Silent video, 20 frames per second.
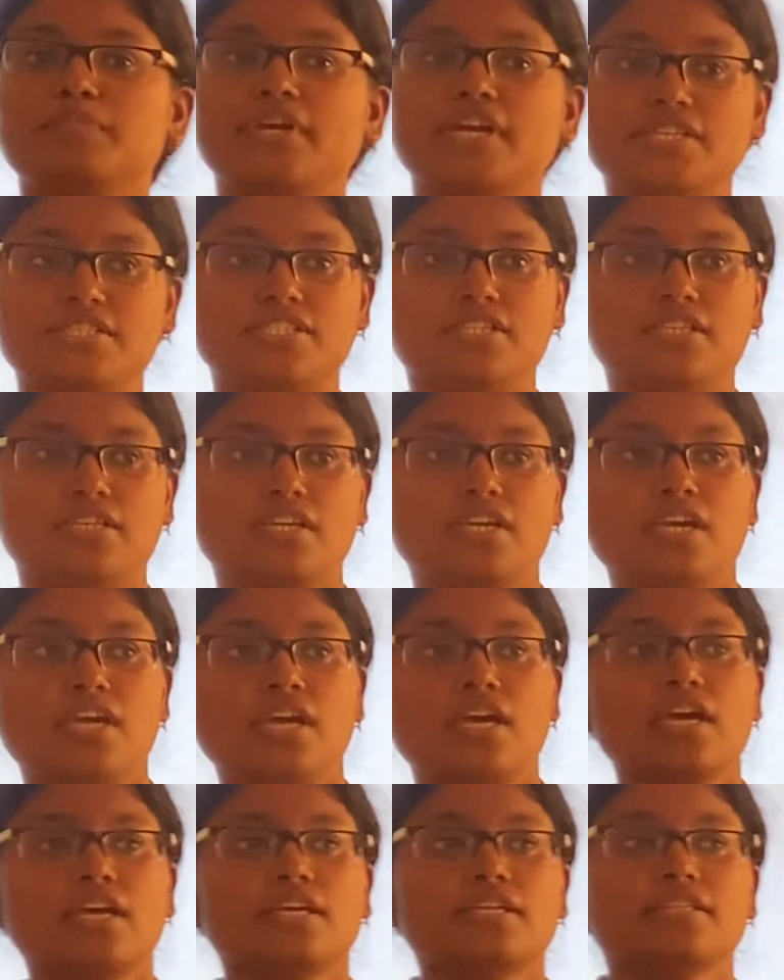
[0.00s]
PhD.
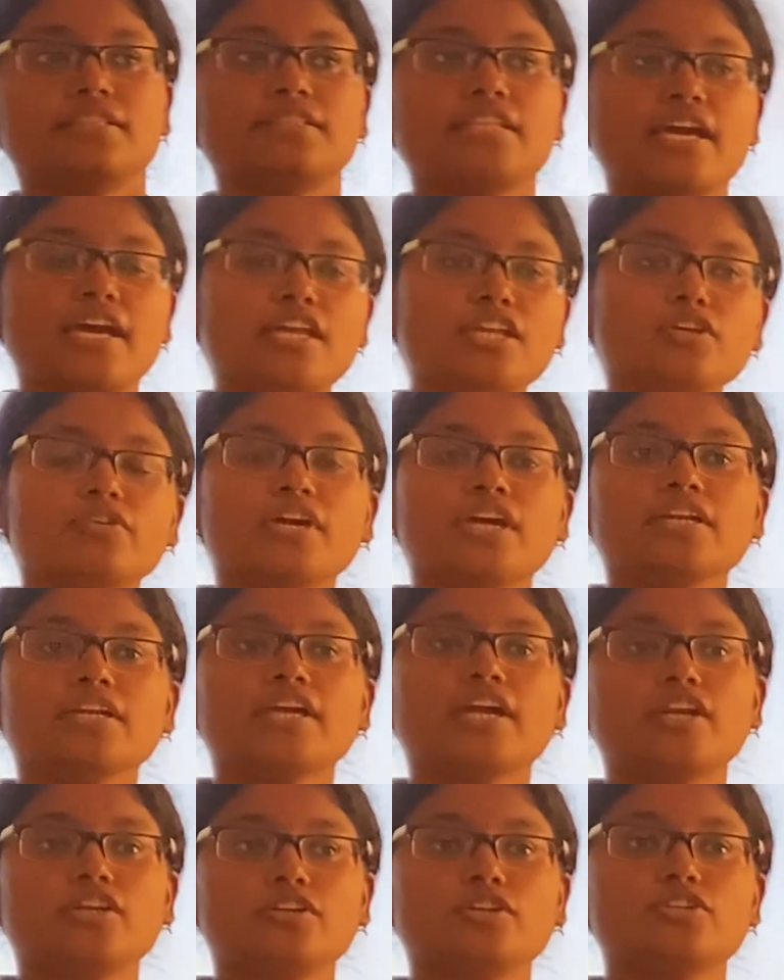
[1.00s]
Then you can
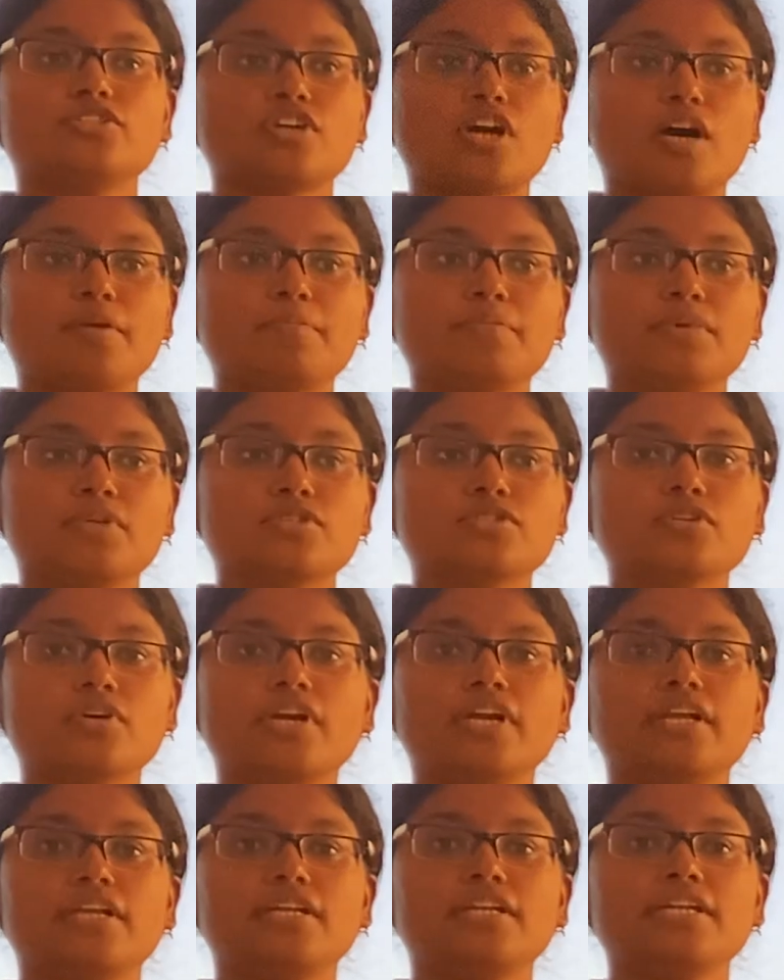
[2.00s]
get your job. So
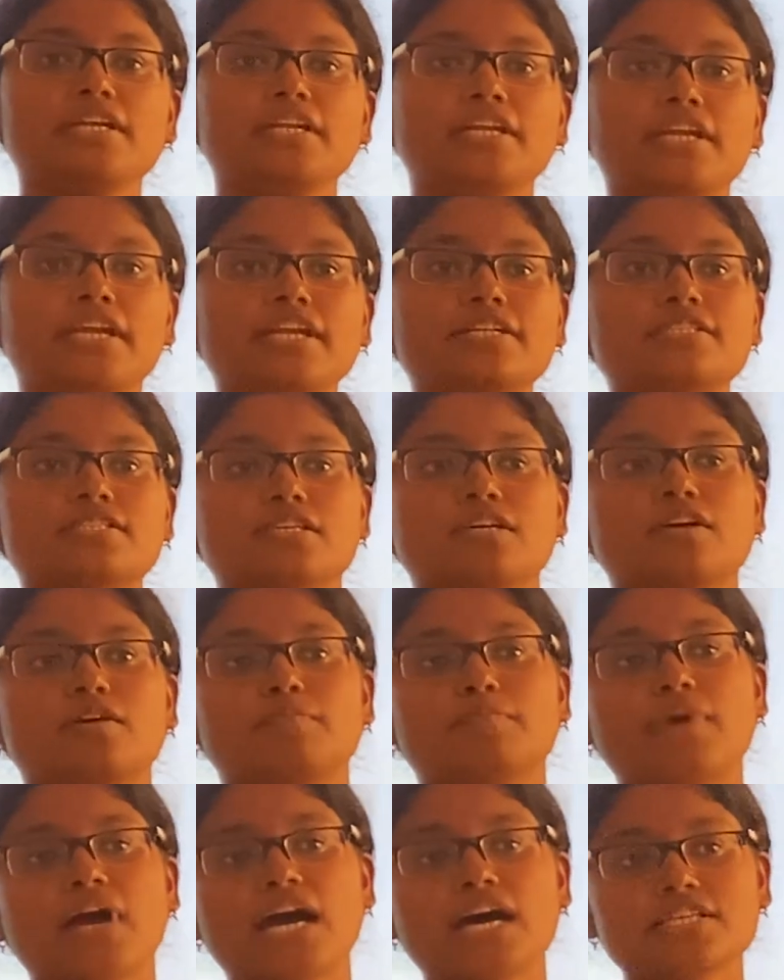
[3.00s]
it needs
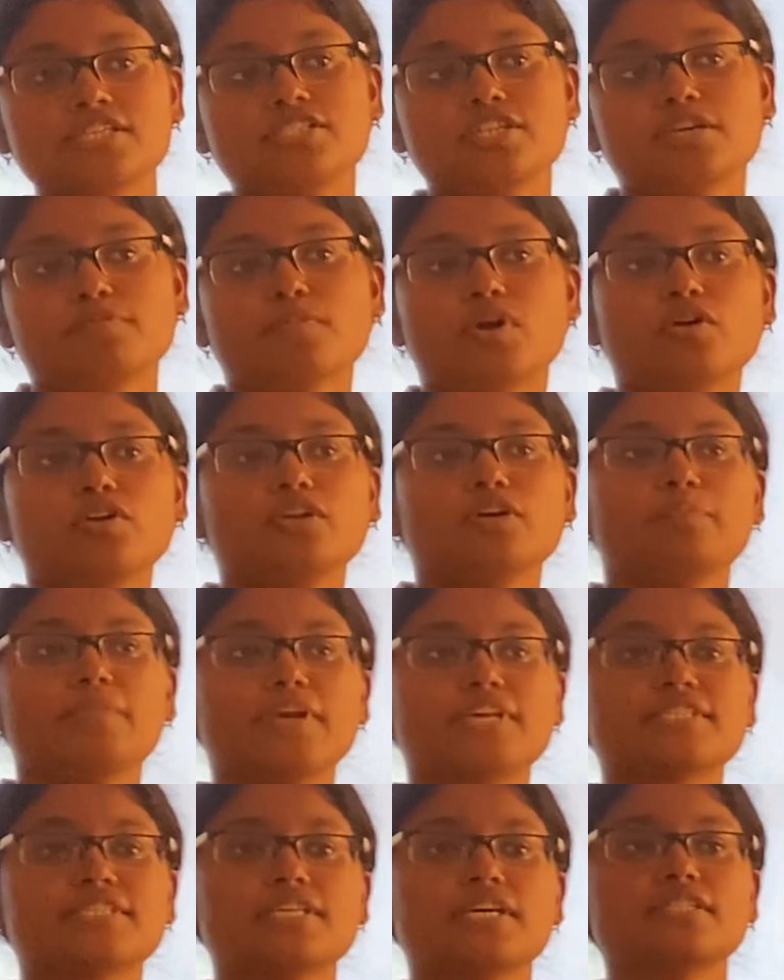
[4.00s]
vast amount of
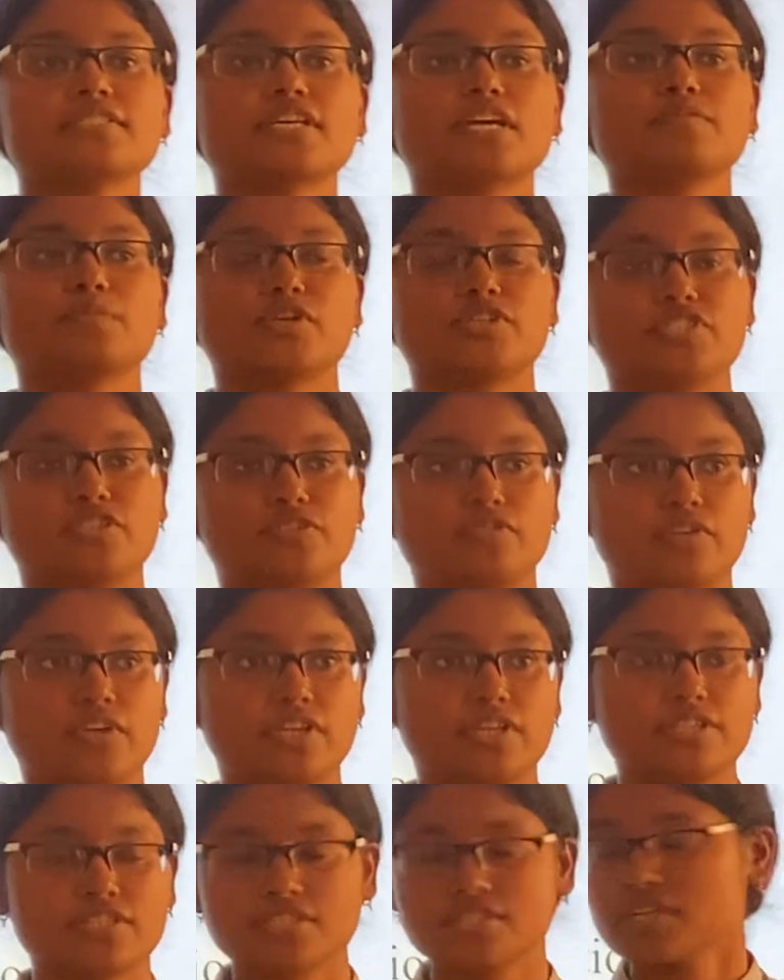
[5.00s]
patience and
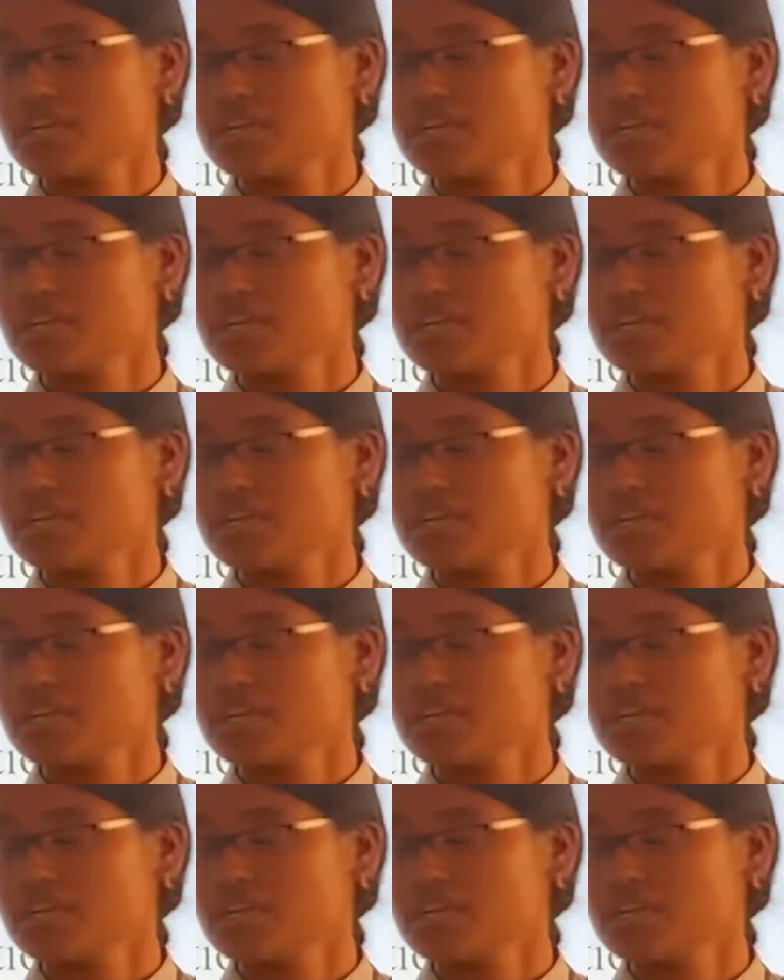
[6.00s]
perseverance.